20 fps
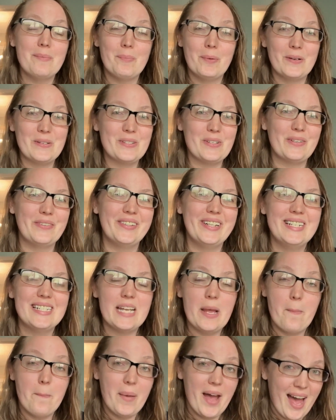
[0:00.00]
preserve it,
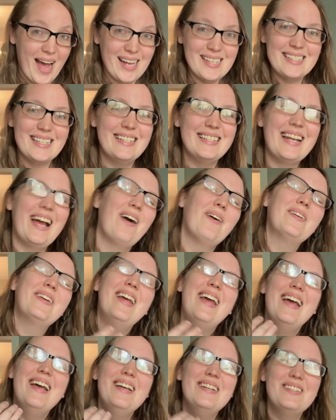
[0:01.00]
and pass it down
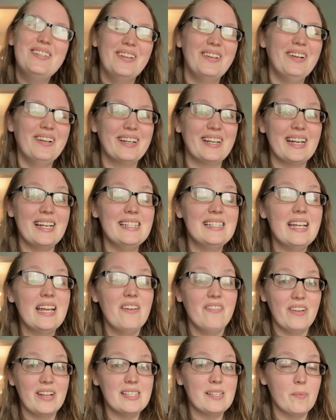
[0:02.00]
to your kids
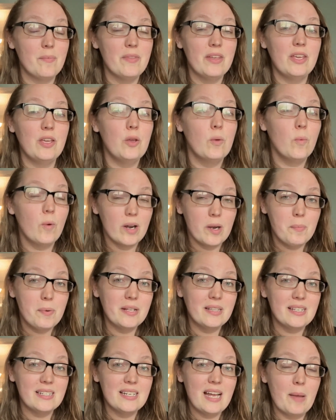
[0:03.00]
if that's something you wanna
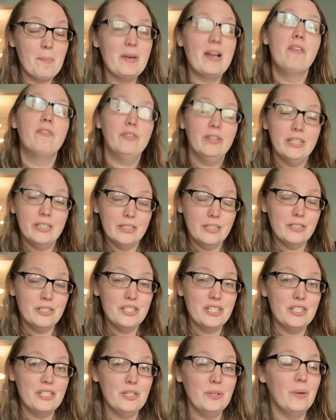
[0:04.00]
put the time and effort and
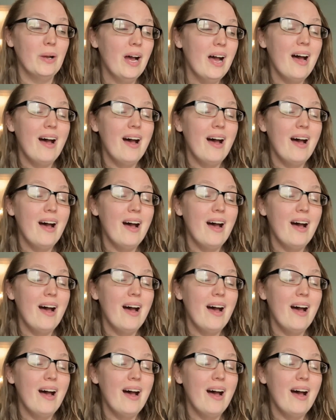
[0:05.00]
energy to.